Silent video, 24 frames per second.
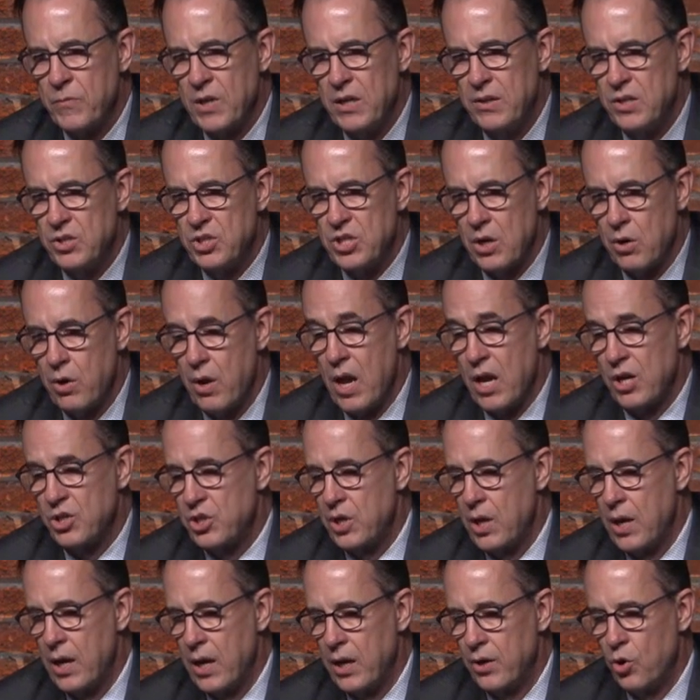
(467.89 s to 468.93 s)
And this area
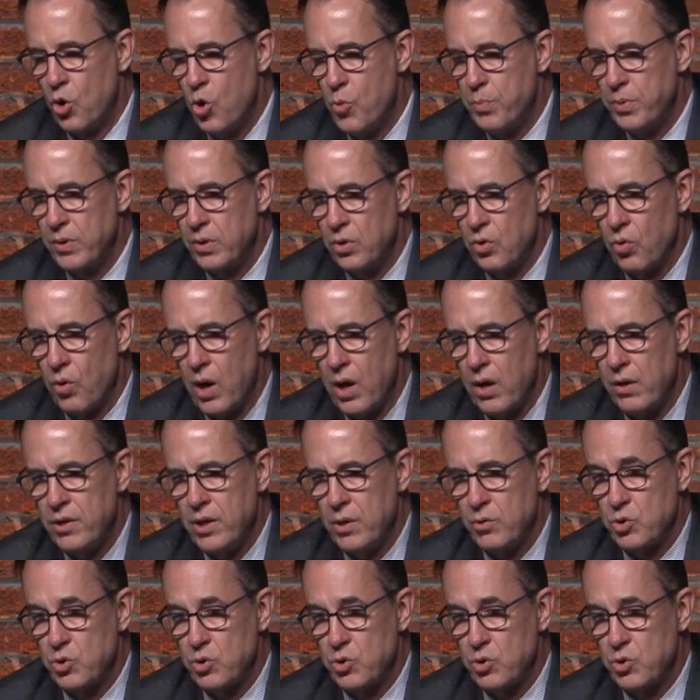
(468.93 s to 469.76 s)
actually had open ground.